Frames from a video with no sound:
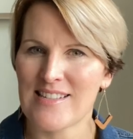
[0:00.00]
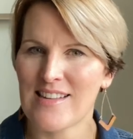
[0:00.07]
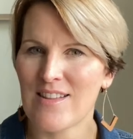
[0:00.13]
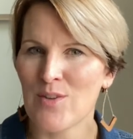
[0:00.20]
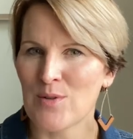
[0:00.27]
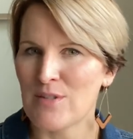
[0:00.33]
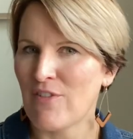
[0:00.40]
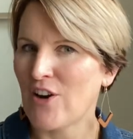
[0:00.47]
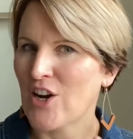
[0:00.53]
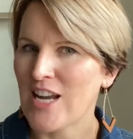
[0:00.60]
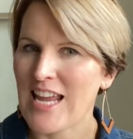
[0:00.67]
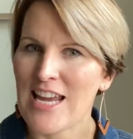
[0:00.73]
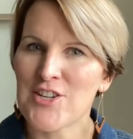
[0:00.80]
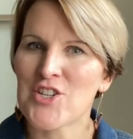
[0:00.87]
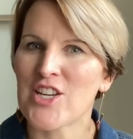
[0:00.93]
those
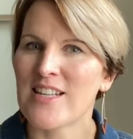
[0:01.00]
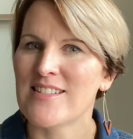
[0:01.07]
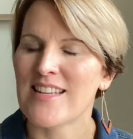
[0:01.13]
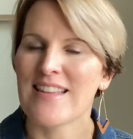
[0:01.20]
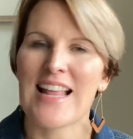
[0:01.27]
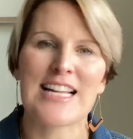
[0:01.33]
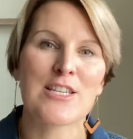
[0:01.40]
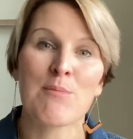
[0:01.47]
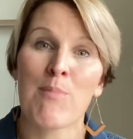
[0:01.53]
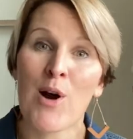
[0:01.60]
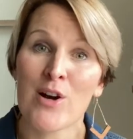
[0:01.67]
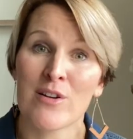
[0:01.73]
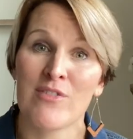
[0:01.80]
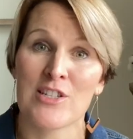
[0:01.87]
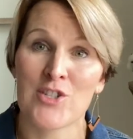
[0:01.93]
variations and that's a
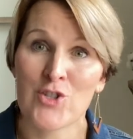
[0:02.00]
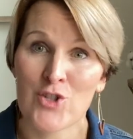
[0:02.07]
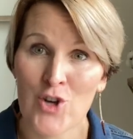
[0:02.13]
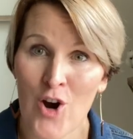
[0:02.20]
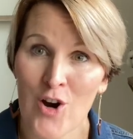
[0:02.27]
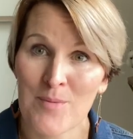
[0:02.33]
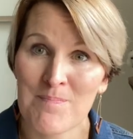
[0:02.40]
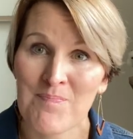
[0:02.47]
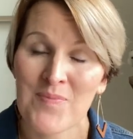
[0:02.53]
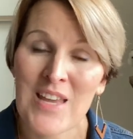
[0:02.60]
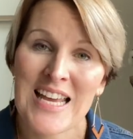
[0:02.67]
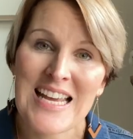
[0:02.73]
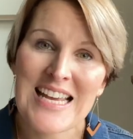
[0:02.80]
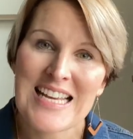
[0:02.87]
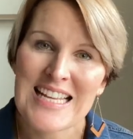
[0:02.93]
part of its charm.
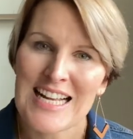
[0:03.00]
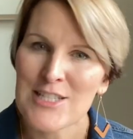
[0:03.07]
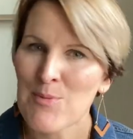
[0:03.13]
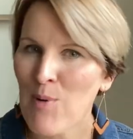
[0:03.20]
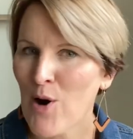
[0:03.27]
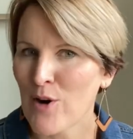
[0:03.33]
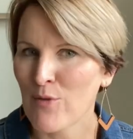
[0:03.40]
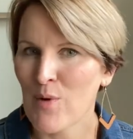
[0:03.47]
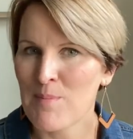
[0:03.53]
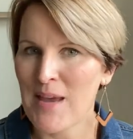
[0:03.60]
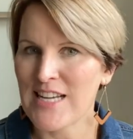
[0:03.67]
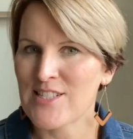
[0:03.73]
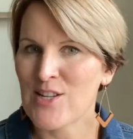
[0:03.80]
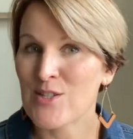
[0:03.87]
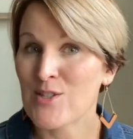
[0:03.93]
That's a part of what
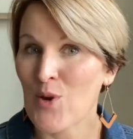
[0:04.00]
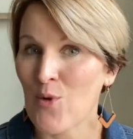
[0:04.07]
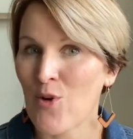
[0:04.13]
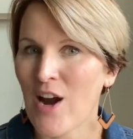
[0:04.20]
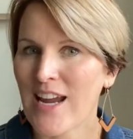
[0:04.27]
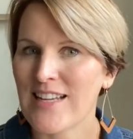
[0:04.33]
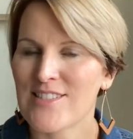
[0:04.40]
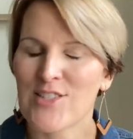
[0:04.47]
makes it so great.